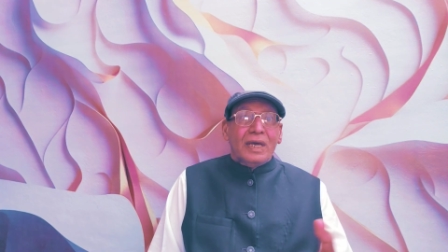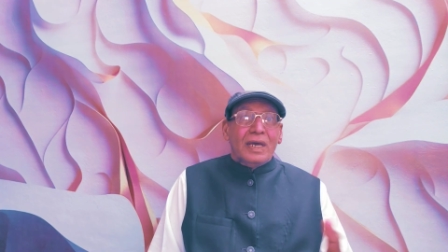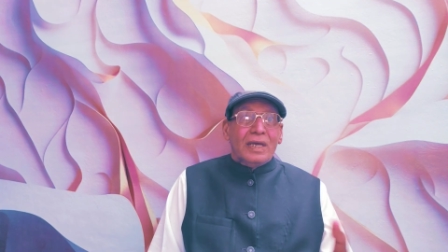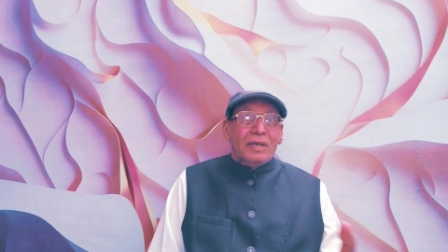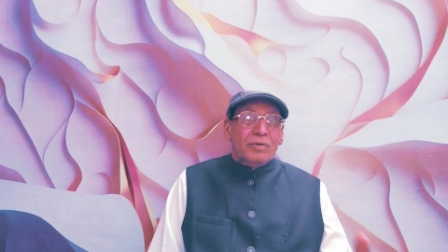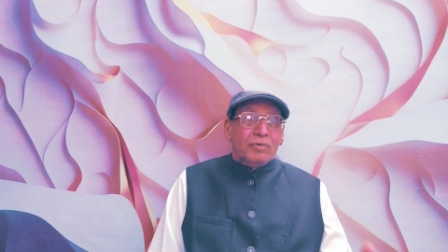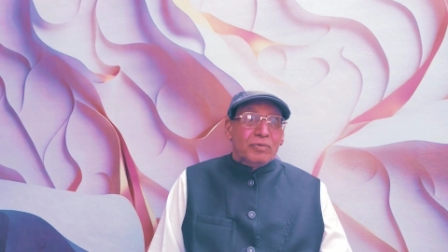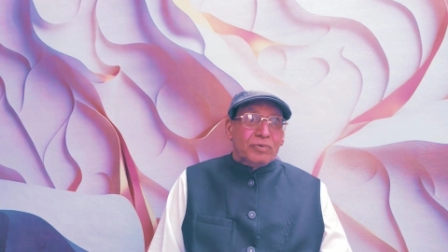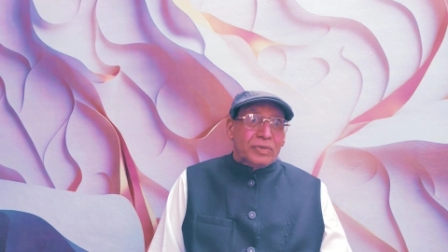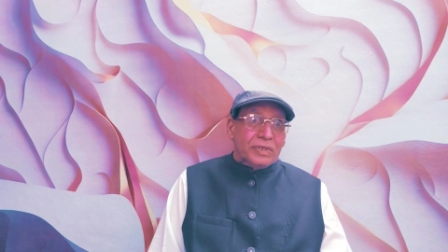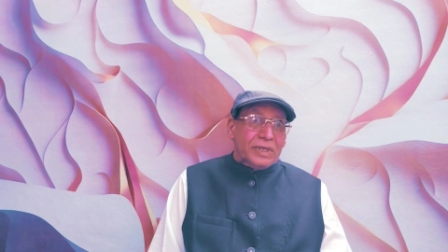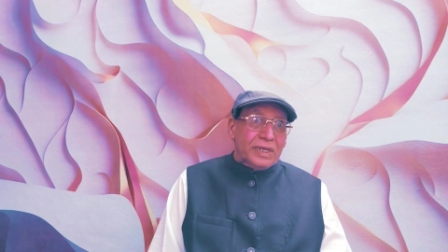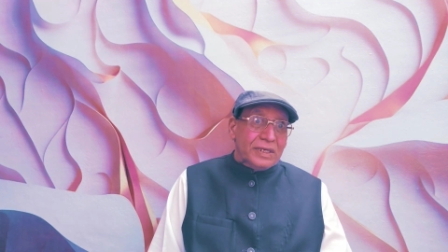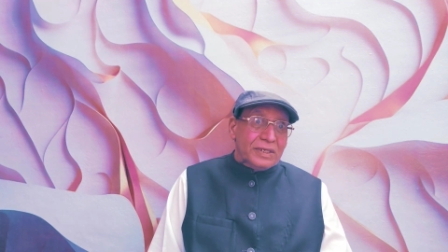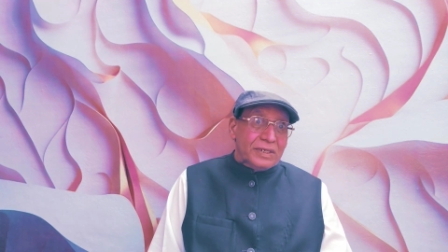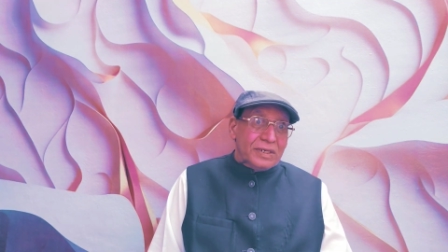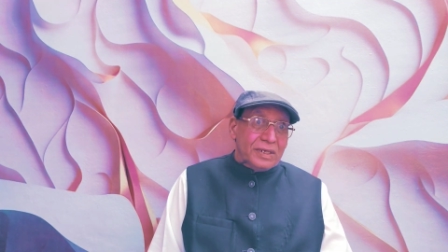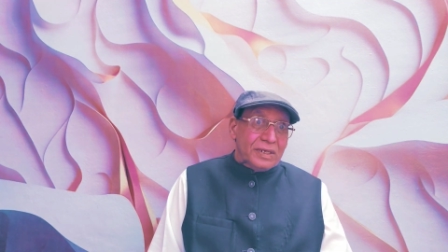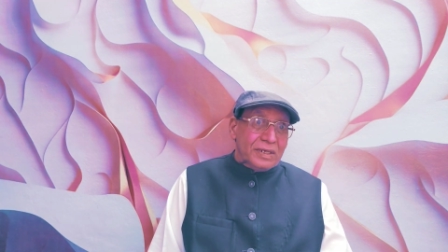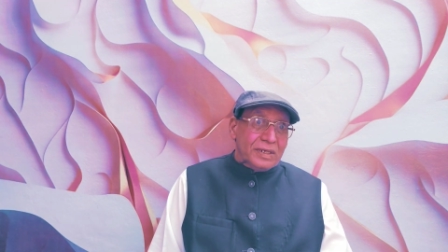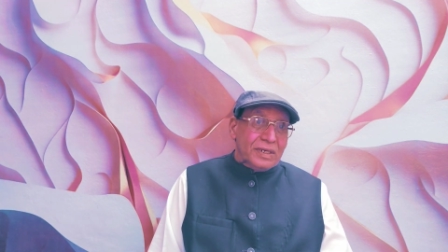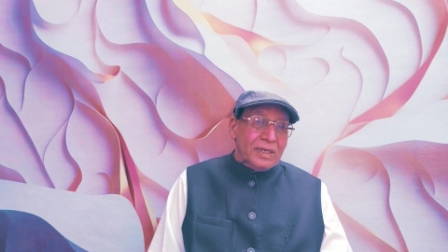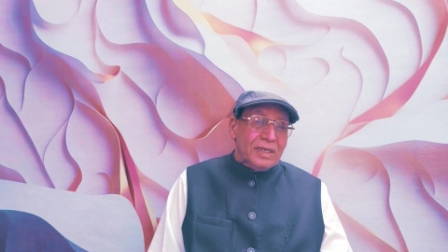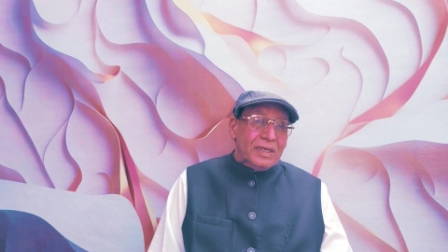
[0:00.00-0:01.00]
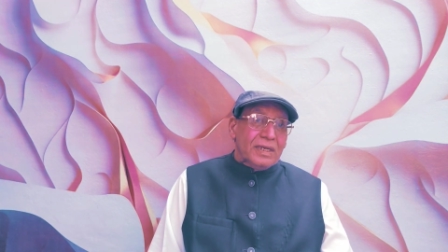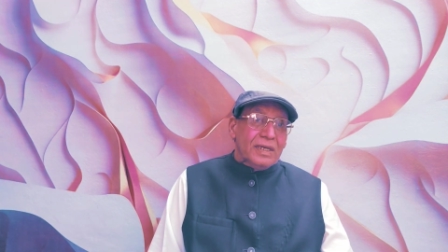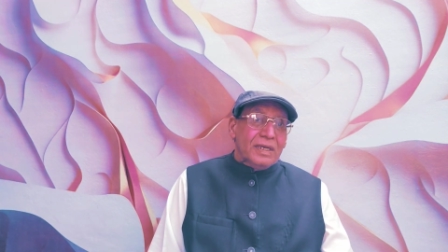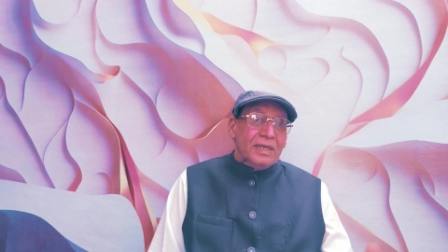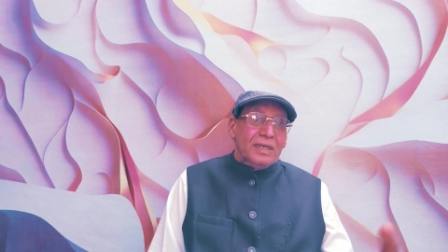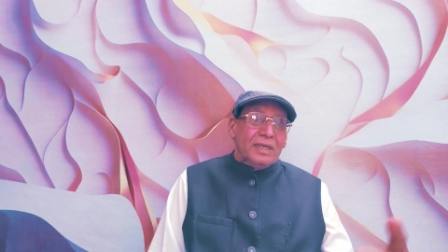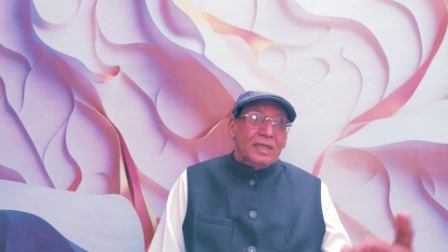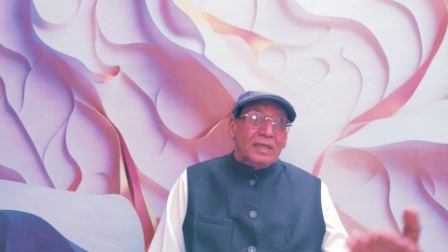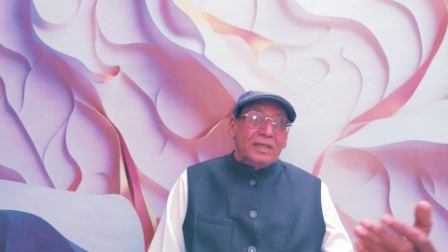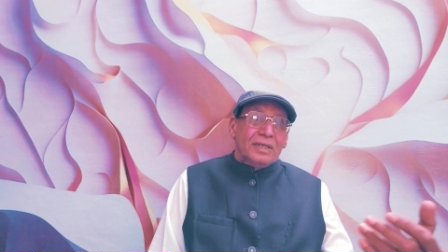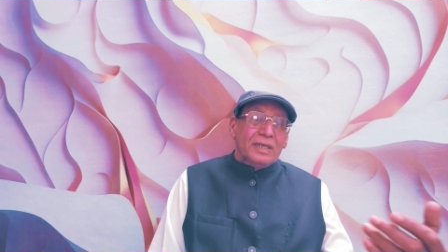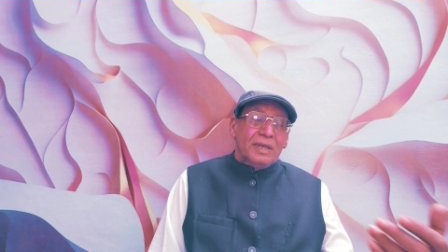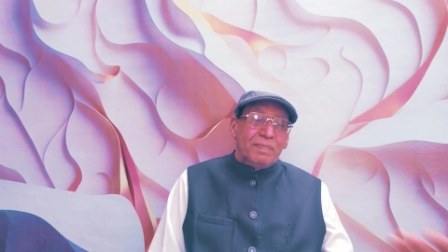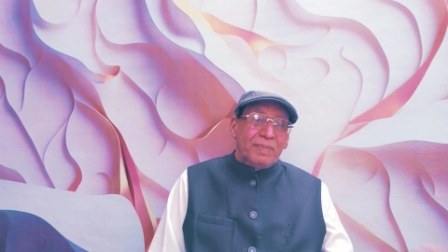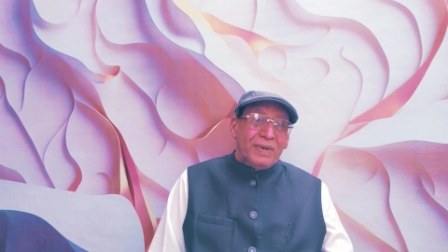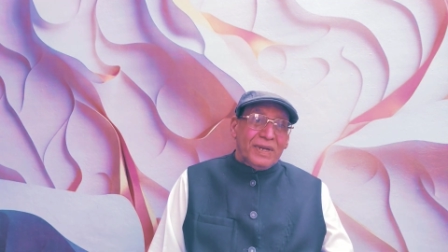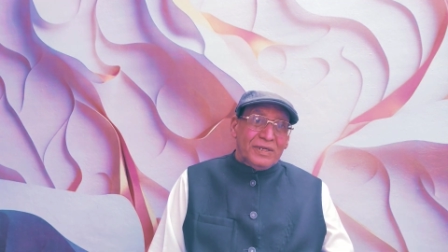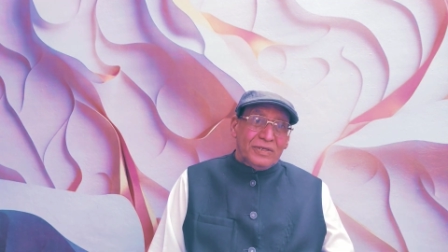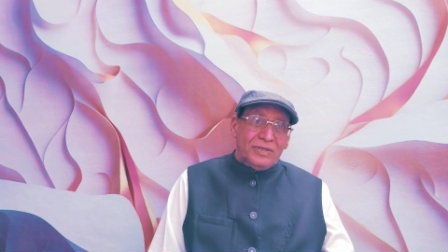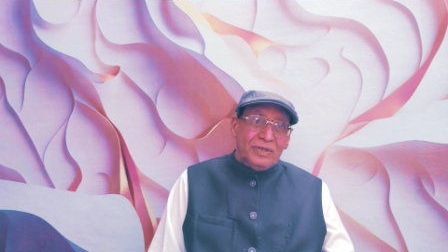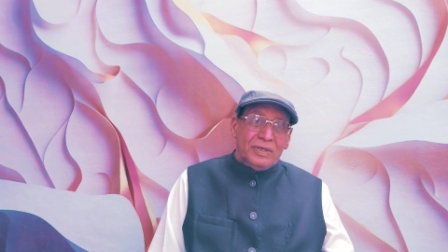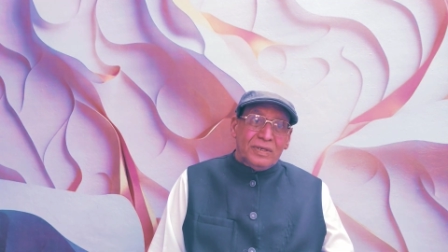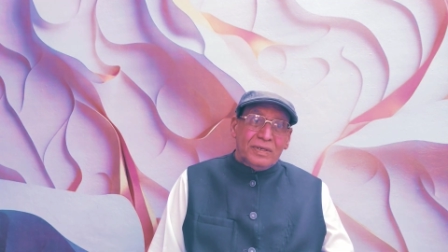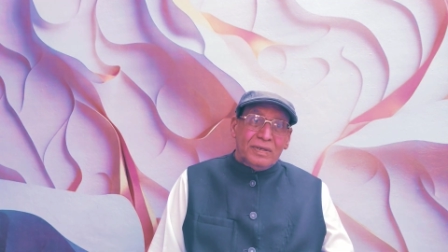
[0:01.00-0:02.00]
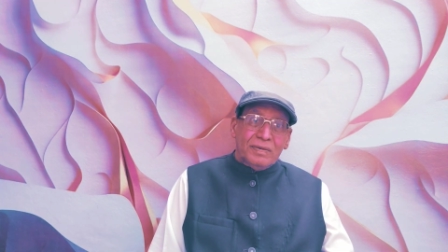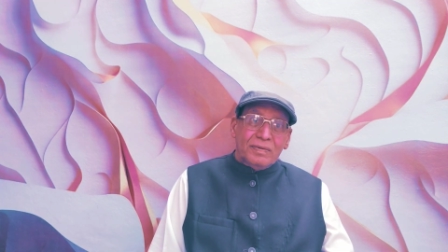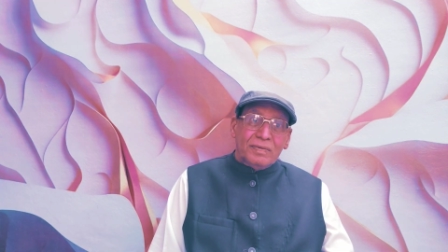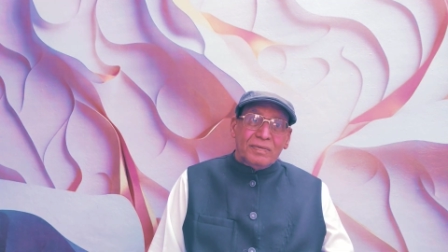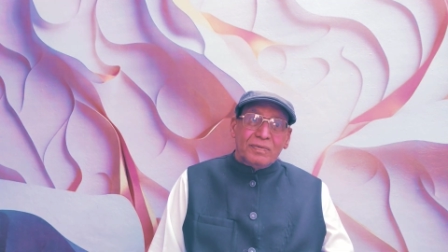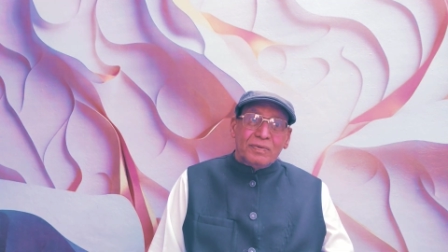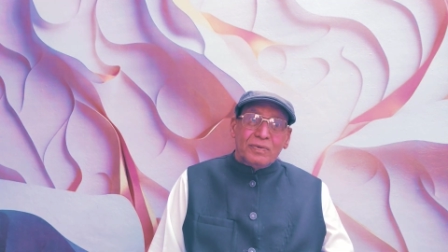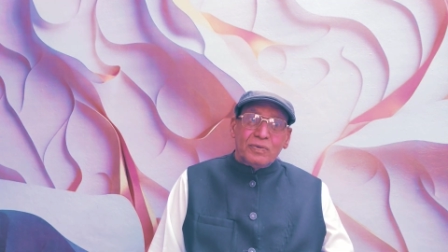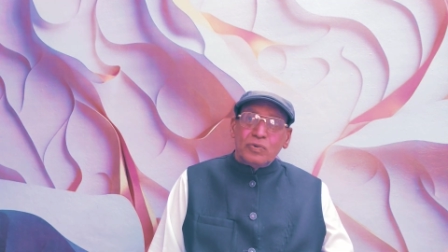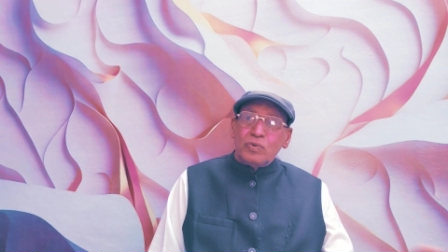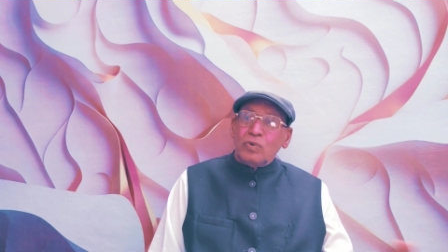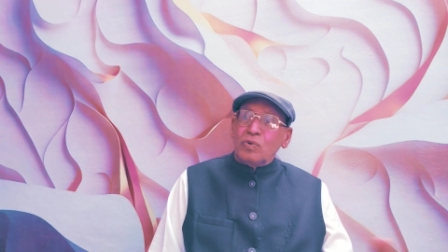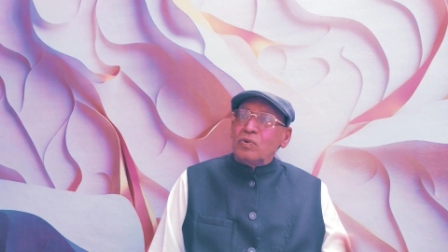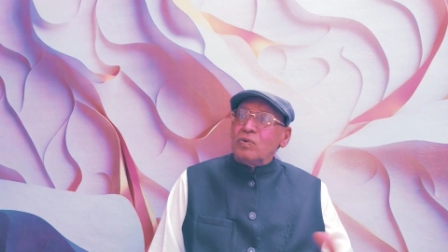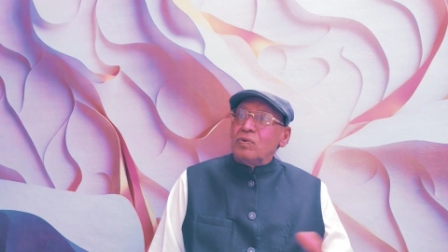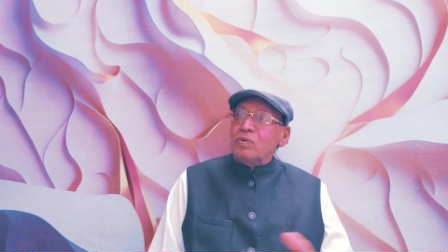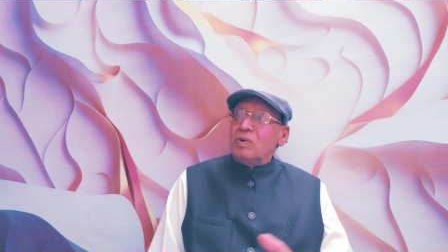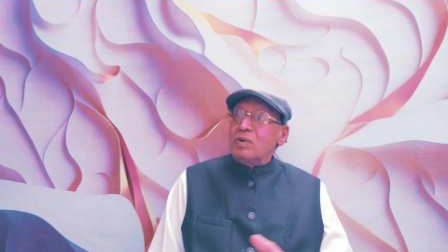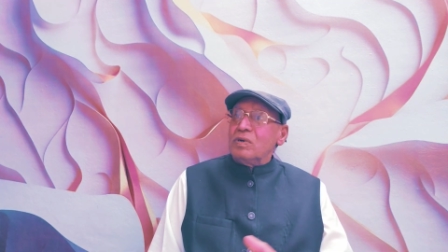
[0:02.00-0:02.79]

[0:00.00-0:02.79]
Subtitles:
hallucination, depression. So